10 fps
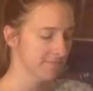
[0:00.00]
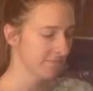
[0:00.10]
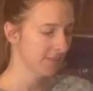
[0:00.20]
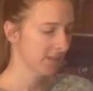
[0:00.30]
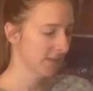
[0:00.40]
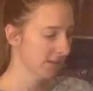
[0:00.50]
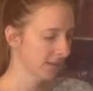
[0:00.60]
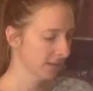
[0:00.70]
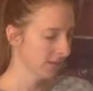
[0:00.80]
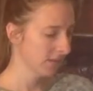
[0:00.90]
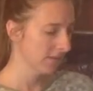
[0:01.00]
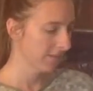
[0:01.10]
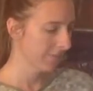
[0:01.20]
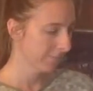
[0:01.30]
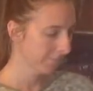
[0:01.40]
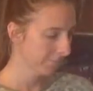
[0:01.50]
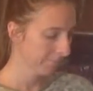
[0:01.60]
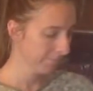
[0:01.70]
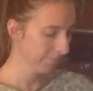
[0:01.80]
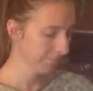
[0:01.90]
No tenderness? Okay.
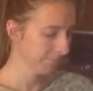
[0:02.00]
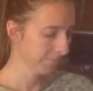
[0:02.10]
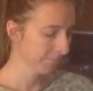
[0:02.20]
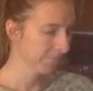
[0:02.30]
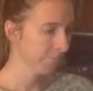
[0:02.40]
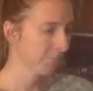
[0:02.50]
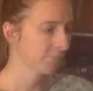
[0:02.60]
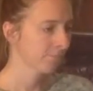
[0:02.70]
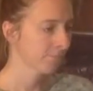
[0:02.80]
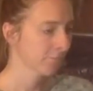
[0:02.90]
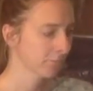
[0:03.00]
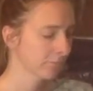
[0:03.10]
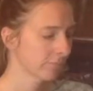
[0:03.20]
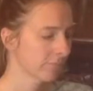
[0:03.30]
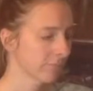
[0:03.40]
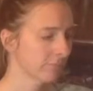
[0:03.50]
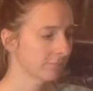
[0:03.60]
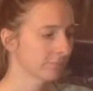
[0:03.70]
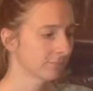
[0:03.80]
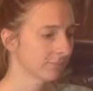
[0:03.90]
So let's
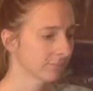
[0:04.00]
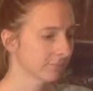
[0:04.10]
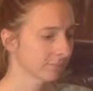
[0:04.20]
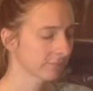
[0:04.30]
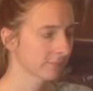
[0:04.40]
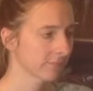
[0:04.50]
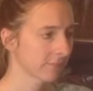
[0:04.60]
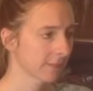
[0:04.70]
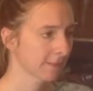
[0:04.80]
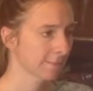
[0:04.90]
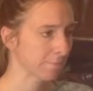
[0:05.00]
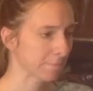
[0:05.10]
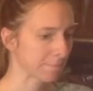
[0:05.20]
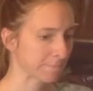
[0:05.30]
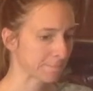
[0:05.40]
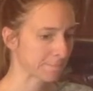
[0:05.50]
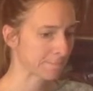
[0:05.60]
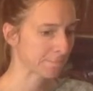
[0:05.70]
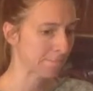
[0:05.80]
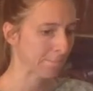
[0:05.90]
see. We will,
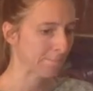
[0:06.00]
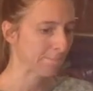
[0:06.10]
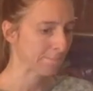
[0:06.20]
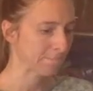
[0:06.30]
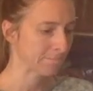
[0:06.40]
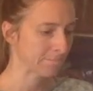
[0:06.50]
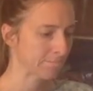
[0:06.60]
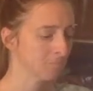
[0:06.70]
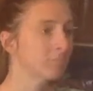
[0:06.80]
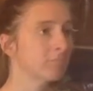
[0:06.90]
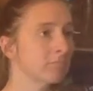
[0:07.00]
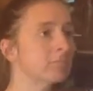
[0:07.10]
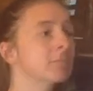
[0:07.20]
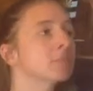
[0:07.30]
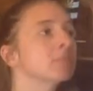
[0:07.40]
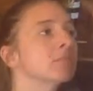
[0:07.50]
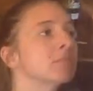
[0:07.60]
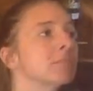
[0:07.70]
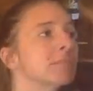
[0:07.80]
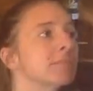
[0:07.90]
we could percuss over here. I won't make
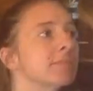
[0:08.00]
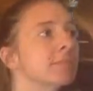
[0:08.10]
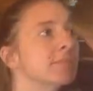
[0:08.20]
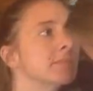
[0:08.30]
Melanie take off her